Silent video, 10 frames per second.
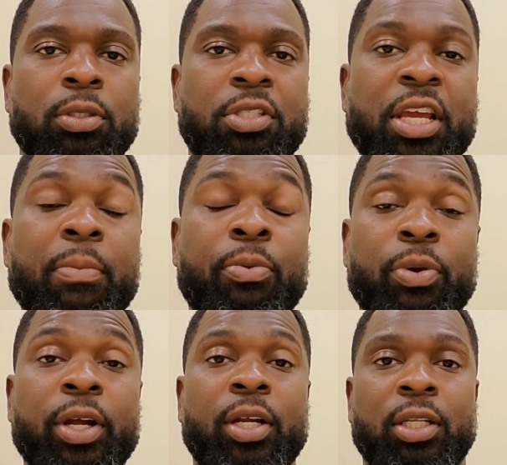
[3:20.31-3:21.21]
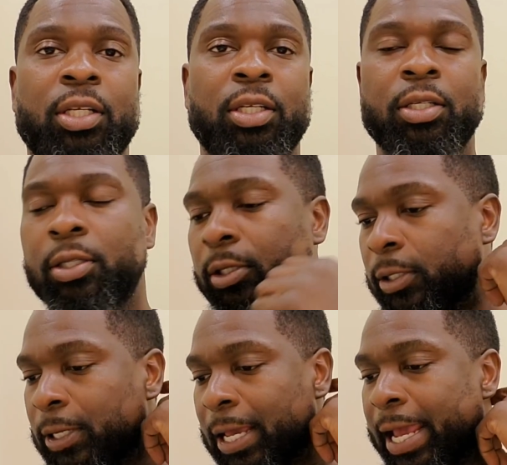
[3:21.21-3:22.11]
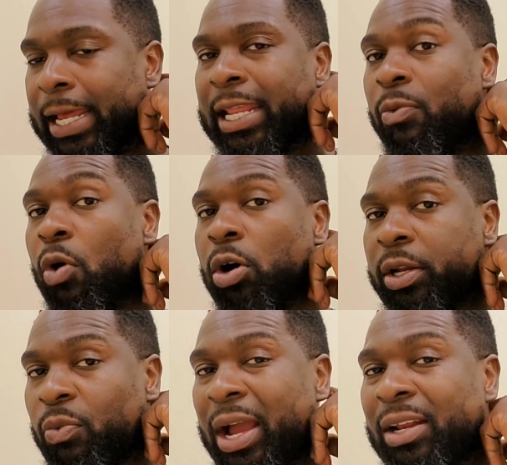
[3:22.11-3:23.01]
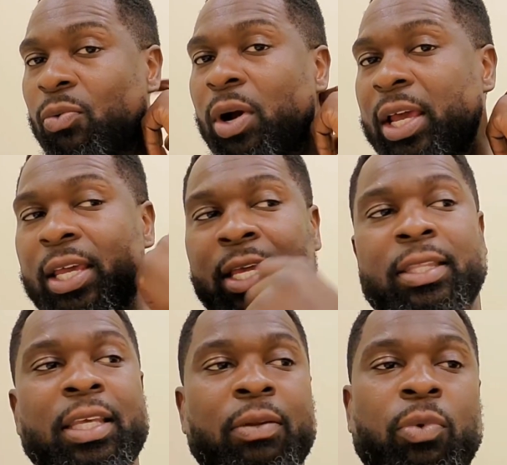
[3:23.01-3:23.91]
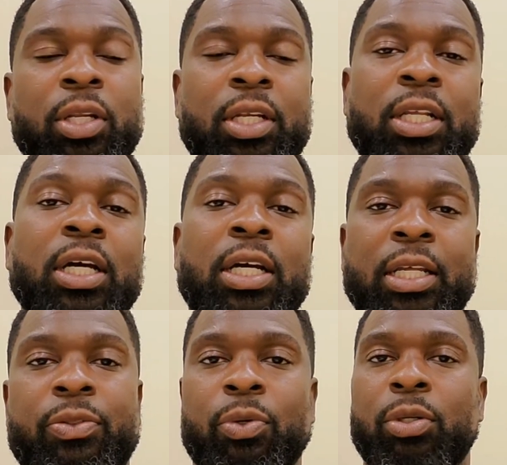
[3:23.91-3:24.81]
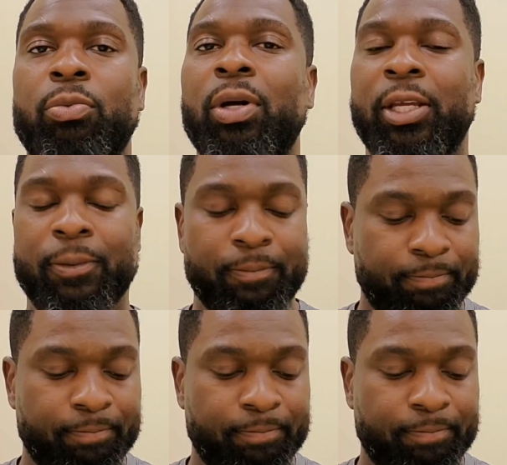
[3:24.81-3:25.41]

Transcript: temporarily and they want it right away, and then when they're done they throw it away.